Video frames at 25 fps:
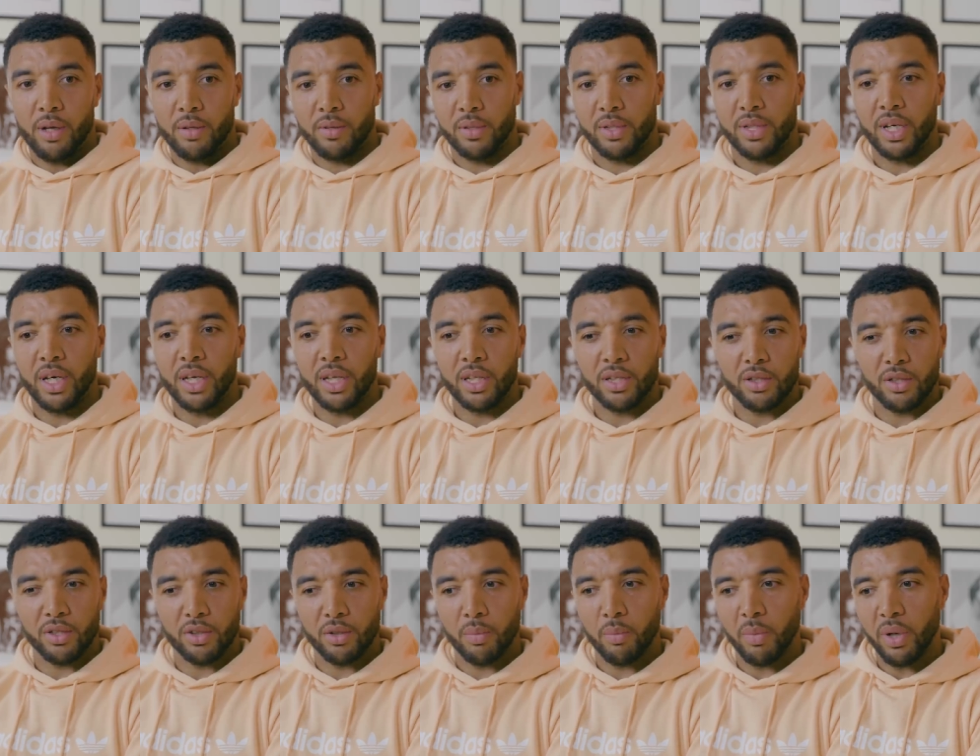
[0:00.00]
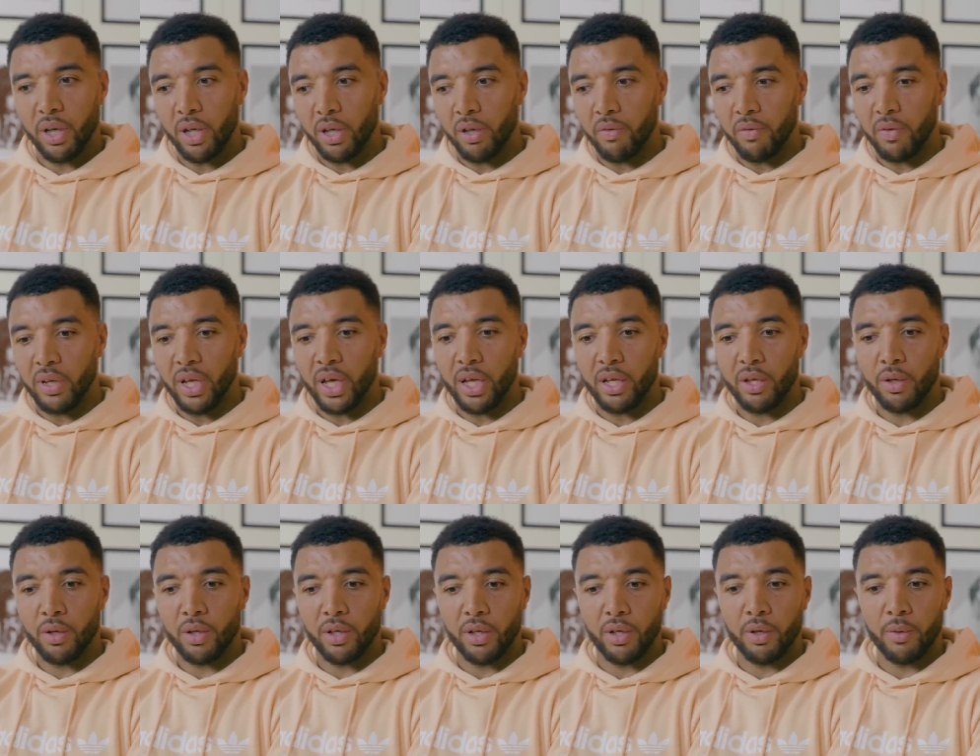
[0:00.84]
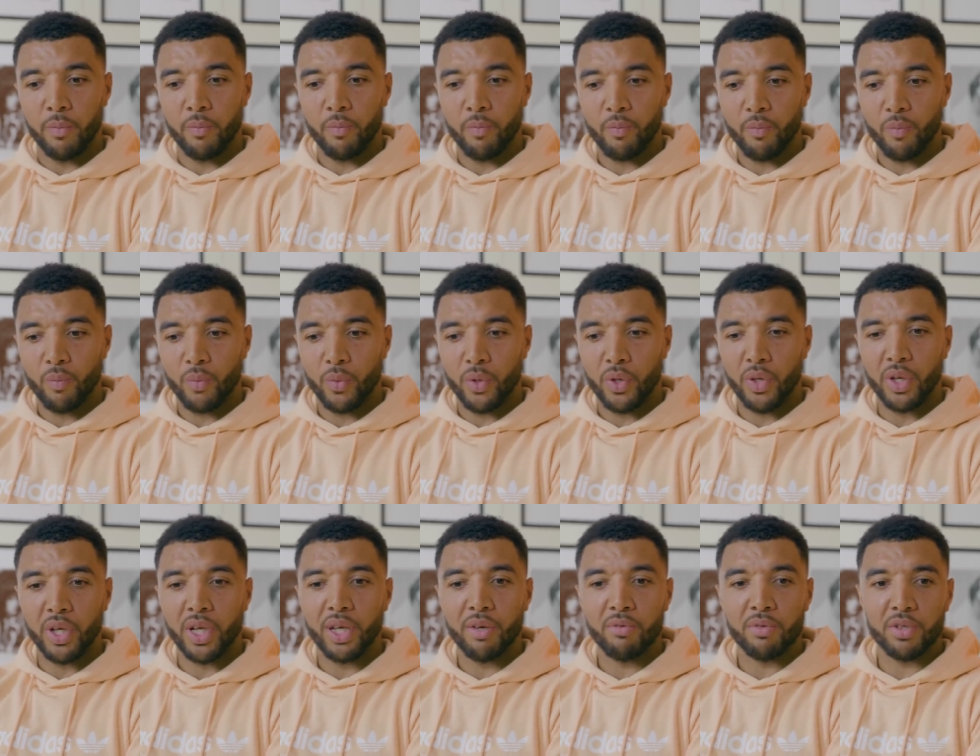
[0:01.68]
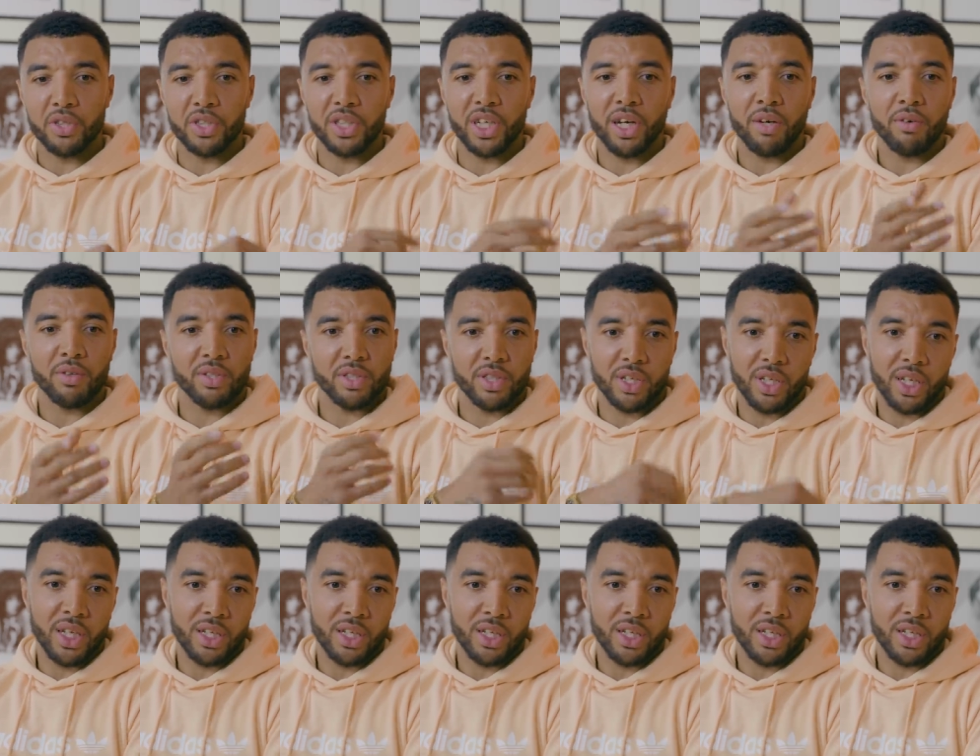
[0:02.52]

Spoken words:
I was saying it to somebody the other day. You can give to charity.